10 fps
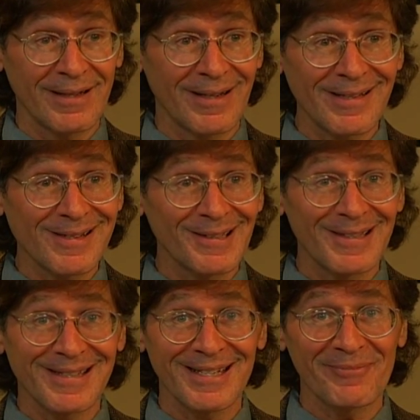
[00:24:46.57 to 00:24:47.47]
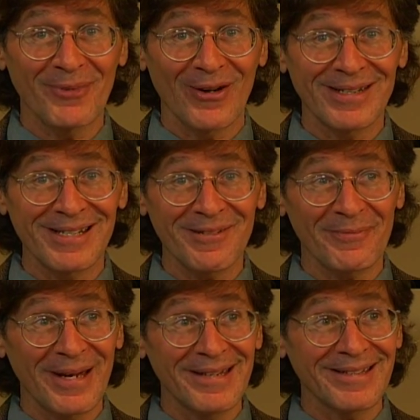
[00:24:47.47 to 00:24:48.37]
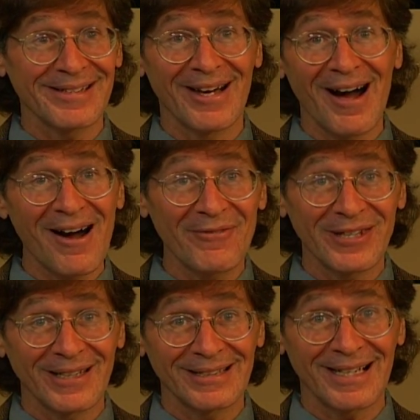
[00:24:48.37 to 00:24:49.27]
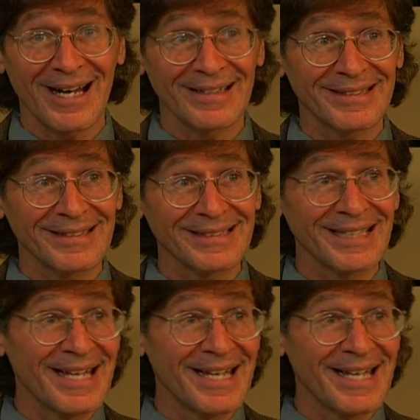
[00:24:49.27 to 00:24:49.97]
unsolicited participation of the unconscious,